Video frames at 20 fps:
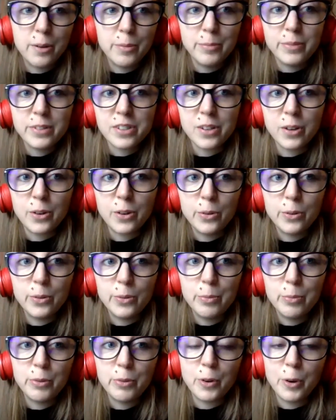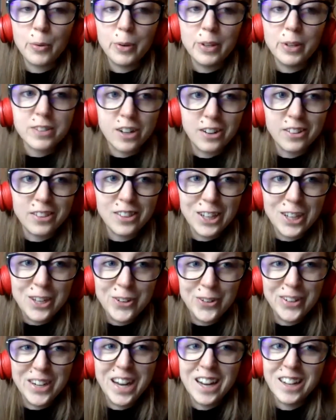So before we start the
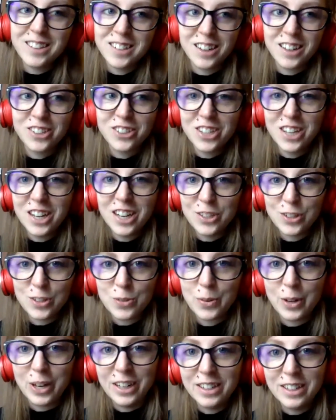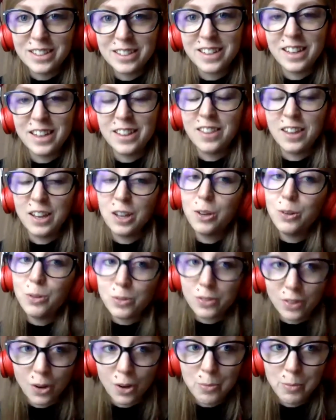Q&A session, I just wanted to say thank you
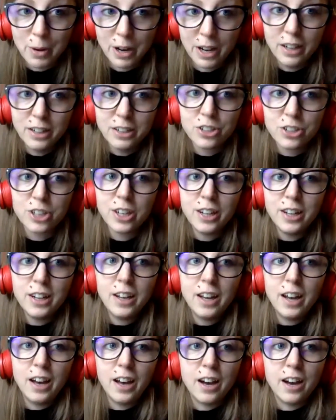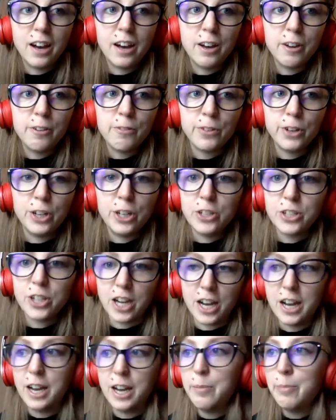so much for your
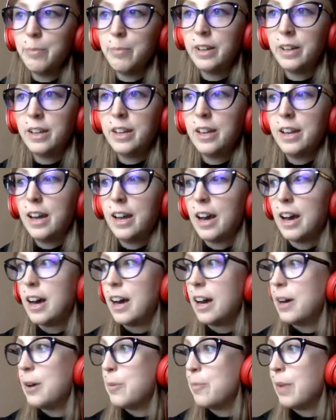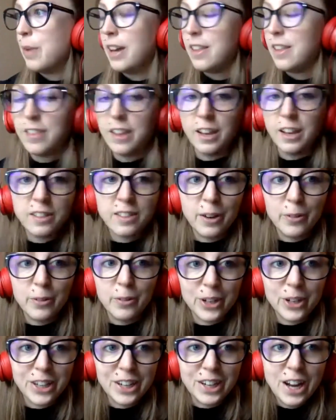time. I think that
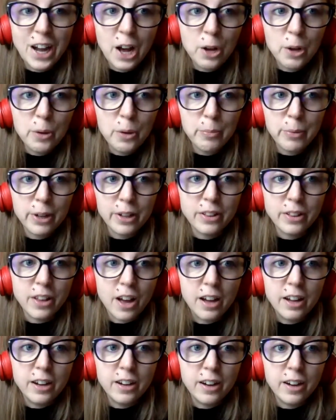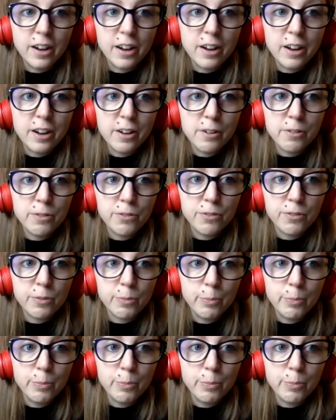we're going to help a lot of